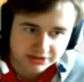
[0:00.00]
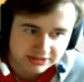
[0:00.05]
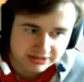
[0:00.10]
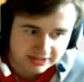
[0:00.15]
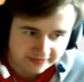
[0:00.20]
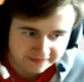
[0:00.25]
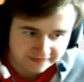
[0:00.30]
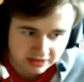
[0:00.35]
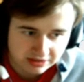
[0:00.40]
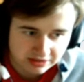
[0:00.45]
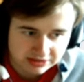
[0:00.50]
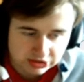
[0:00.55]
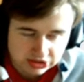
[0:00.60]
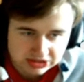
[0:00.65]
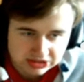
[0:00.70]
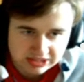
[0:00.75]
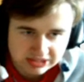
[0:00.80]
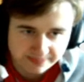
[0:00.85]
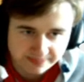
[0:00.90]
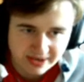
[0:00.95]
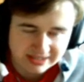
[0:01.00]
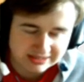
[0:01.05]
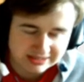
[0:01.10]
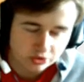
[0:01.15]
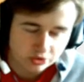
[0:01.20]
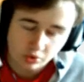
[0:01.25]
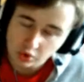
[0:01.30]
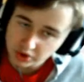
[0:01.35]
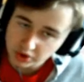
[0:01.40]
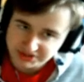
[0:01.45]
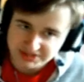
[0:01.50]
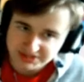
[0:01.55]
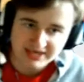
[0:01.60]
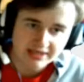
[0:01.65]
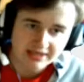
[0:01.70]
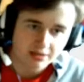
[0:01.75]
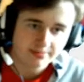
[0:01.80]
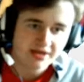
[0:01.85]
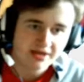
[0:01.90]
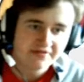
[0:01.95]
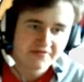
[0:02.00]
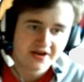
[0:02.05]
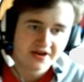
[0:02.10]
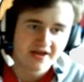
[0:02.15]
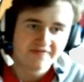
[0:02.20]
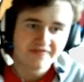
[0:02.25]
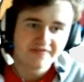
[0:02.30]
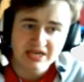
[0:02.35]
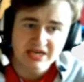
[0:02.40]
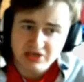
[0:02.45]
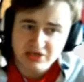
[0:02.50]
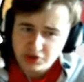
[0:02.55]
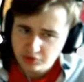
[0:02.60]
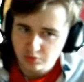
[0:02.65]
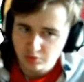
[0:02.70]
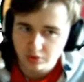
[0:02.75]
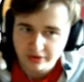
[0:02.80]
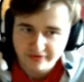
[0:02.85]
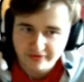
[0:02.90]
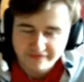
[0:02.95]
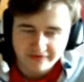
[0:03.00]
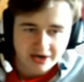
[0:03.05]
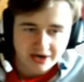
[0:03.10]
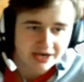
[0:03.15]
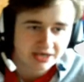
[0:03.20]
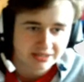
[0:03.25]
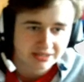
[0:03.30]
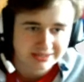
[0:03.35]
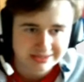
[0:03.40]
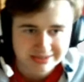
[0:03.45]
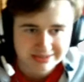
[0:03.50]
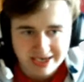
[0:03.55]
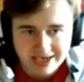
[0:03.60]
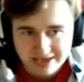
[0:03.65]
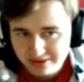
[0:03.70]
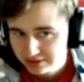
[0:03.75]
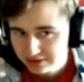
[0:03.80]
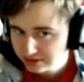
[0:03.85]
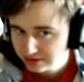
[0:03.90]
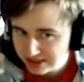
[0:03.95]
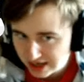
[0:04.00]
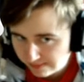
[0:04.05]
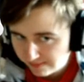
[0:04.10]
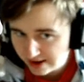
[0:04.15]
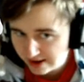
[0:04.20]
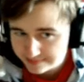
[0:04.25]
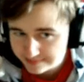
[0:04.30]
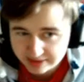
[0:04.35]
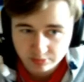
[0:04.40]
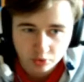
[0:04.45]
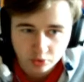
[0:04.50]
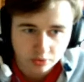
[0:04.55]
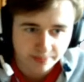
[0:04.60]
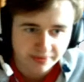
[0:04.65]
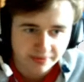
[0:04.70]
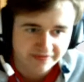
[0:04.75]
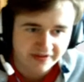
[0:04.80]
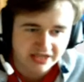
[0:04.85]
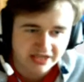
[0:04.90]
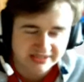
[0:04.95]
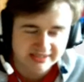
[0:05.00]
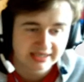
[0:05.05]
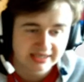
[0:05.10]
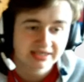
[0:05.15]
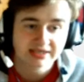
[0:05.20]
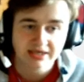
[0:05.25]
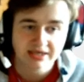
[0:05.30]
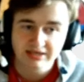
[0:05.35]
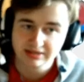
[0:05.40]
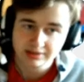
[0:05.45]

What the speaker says: Stefanos Tsitsipas or Daniil Medvedev in the quarterfinals, then they maybe will be facing